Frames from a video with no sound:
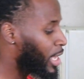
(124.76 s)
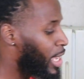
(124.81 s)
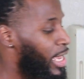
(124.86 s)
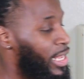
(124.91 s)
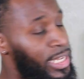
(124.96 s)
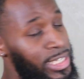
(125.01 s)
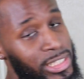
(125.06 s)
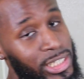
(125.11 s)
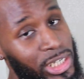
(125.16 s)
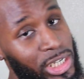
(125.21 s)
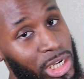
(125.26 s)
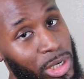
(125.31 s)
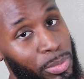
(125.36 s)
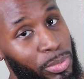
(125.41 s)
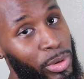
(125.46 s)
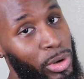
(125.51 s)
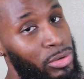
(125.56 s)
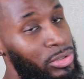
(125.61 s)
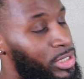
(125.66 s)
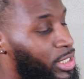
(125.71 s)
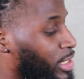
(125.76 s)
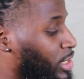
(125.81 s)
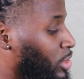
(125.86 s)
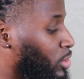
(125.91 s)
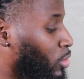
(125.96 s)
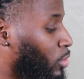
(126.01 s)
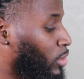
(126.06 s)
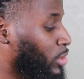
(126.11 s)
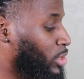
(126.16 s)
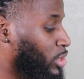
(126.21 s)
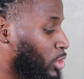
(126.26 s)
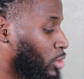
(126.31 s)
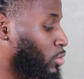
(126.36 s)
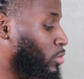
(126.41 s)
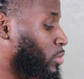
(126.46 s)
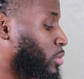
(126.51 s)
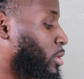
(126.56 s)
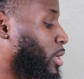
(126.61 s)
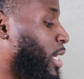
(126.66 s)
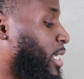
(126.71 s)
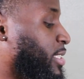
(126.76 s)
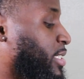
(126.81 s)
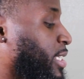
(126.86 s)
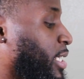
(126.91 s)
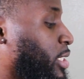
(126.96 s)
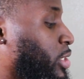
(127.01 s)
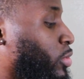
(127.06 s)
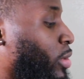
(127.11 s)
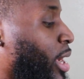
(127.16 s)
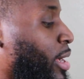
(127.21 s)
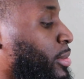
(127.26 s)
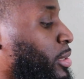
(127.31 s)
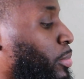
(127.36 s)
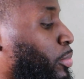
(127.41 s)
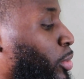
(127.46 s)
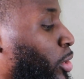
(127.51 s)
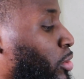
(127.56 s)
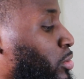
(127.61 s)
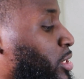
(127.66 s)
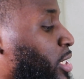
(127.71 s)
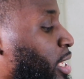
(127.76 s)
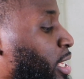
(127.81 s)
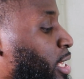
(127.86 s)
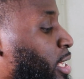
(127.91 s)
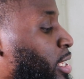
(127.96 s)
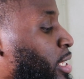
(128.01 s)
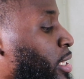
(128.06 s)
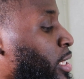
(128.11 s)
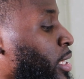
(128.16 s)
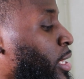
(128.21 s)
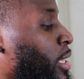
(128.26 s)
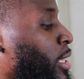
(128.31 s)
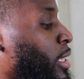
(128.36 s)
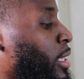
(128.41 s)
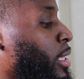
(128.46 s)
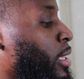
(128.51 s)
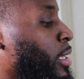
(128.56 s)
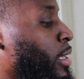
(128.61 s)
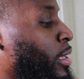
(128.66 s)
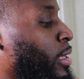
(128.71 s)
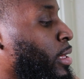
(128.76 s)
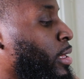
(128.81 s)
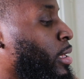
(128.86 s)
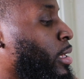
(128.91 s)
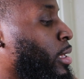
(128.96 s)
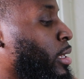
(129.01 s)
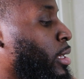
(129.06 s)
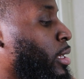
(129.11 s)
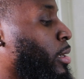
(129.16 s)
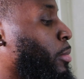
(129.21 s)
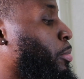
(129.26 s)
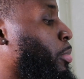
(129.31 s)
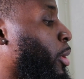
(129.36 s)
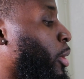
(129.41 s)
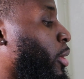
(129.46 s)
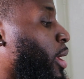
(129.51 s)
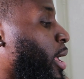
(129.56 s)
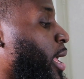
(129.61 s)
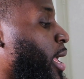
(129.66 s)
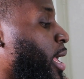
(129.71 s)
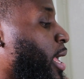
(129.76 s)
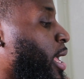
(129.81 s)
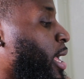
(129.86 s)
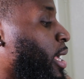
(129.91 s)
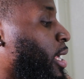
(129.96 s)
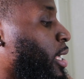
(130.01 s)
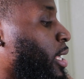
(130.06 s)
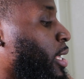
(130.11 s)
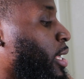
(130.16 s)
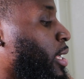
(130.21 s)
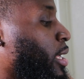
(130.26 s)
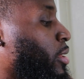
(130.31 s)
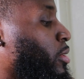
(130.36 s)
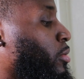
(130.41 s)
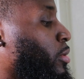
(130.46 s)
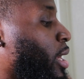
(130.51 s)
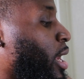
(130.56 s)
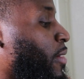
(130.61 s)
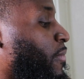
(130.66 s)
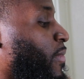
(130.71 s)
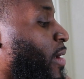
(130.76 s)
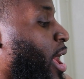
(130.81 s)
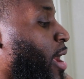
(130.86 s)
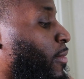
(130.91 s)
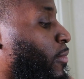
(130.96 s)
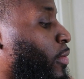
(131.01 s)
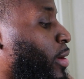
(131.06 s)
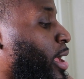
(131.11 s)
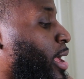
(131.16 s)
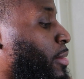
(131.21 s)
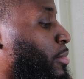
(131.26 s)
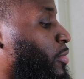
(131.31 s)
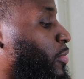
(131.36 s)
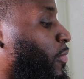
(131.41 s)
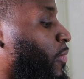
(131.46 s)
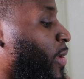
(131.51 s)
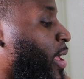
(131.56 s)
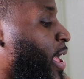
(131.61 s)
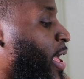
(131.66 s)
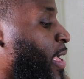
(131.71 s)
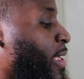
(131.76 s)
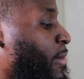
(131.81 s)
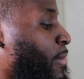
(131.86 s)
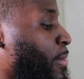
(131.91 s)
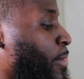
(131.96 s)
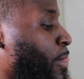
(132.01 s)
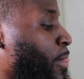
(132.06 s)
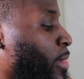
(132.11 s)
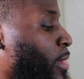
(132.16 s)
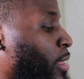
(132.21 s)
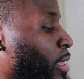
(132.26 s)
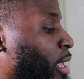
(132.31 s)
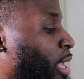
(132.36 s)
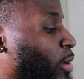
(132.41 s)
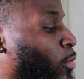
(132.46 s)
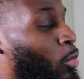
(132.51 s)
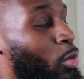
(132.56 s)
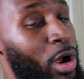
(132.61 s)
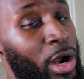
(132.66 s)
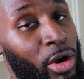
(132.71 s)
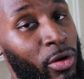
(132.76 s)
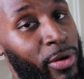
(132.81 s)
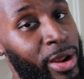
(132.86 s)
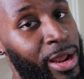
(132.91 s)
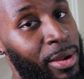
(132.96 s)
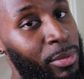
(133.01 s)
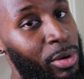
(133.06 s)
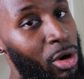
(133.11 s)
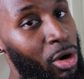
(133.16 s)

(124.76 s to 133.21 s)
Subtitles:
and it's a good protein source too. You got 6 grams of protein per egg. You got 5 grams fat and 1 gram